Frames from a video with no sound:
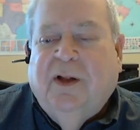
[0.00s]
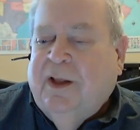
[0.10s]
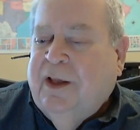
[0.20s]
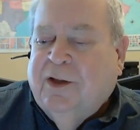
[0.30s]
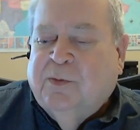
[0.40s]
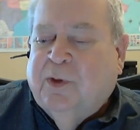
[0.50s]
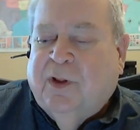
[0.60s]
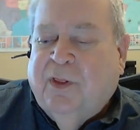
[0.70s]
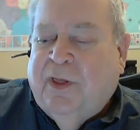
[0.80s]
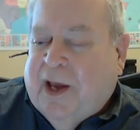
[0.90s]
He goes,
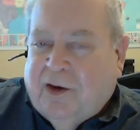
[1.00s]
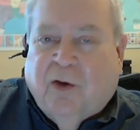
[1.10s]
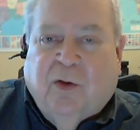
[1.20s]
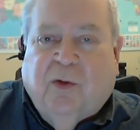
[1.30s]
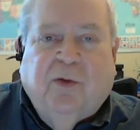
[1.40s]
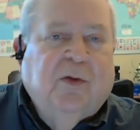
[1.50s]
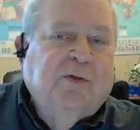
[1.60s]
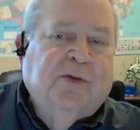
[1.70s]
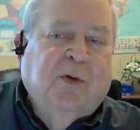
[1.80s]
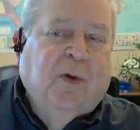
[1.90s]
well, that hole
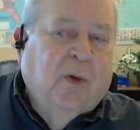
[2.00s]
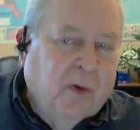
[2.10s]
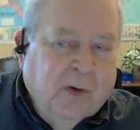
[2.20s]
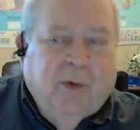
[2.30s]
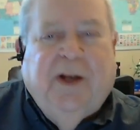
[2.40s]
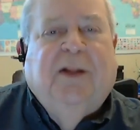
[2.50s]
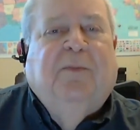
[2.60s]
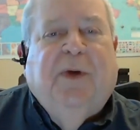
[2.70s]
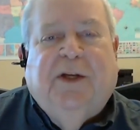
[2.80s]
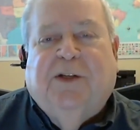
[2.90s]
goes all the way to
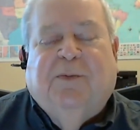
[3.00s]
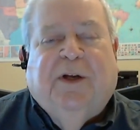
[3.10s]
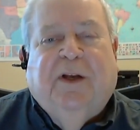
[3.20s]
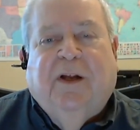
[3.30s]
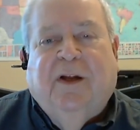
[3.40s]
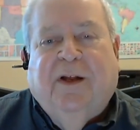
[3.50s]
the basement.